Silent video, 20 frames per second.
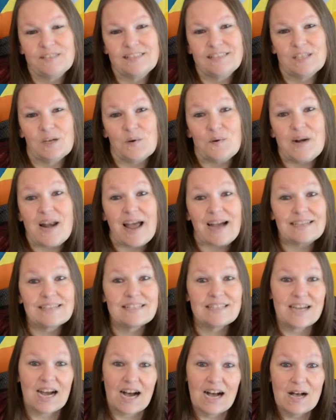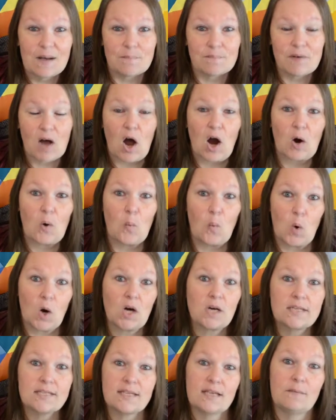So next up are
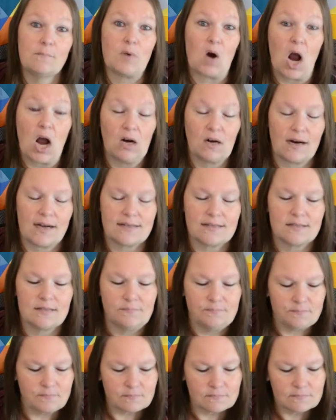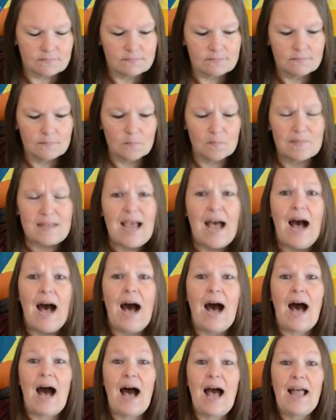works in progress.
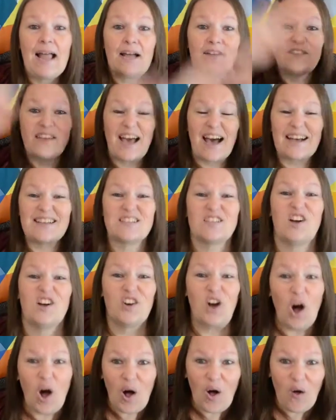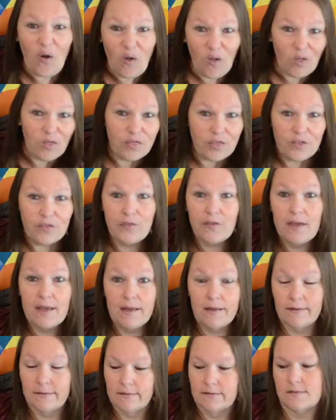I have cast on all the
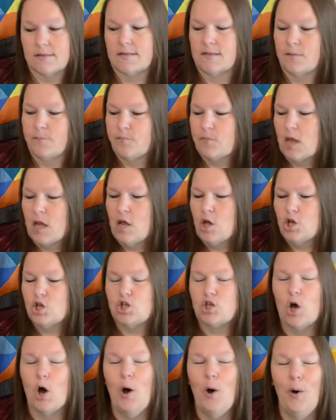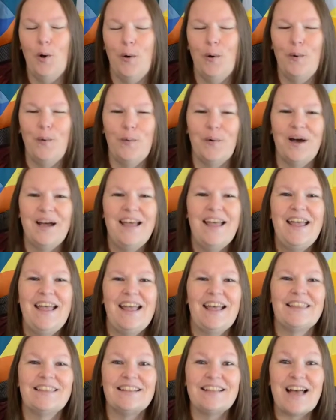things. So
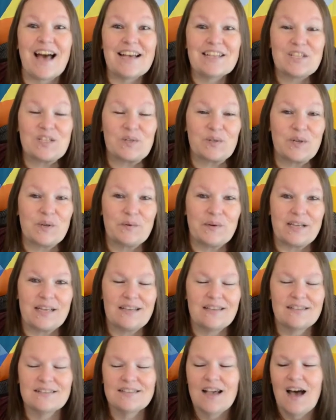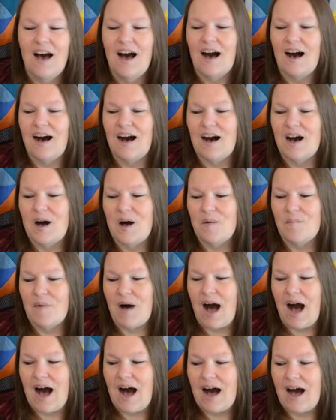in the last 3 weeks,
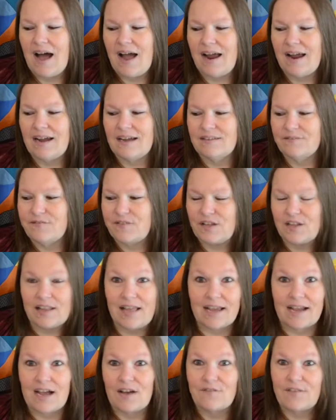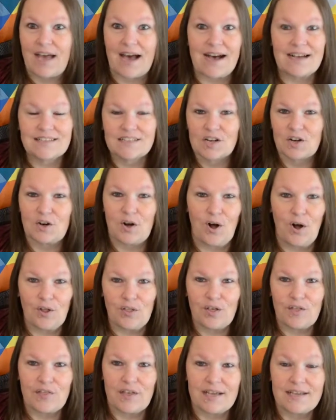I feel like I've cast on all
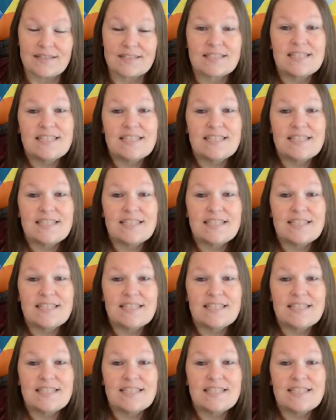the things.